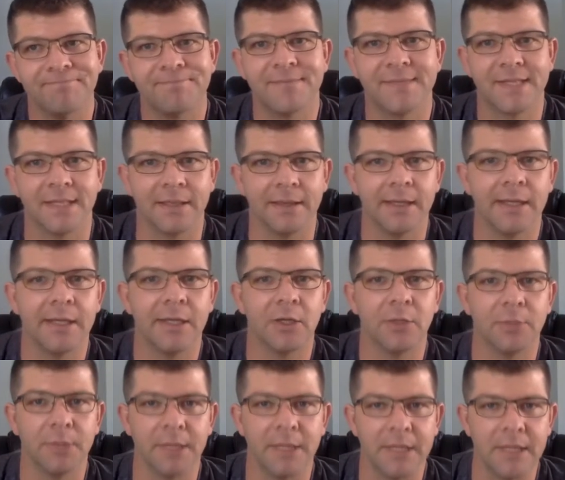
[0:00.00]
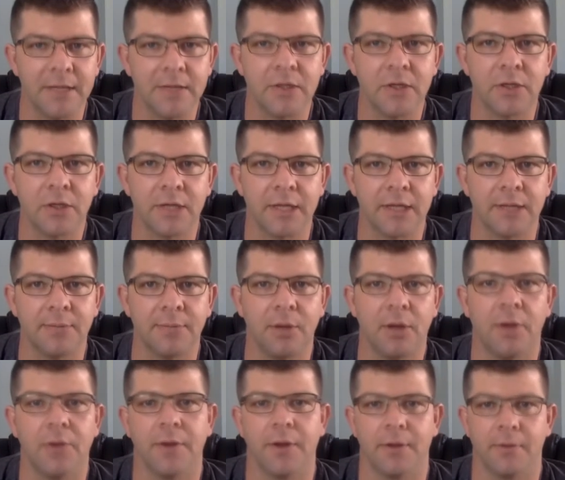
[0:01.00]
it's a little bit easier to get the
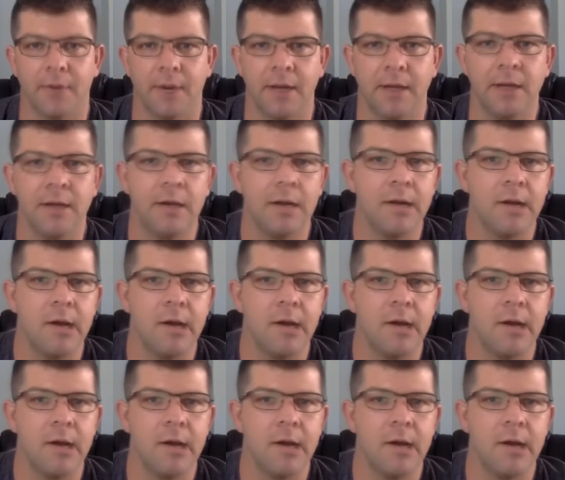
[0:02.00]
ball there, right?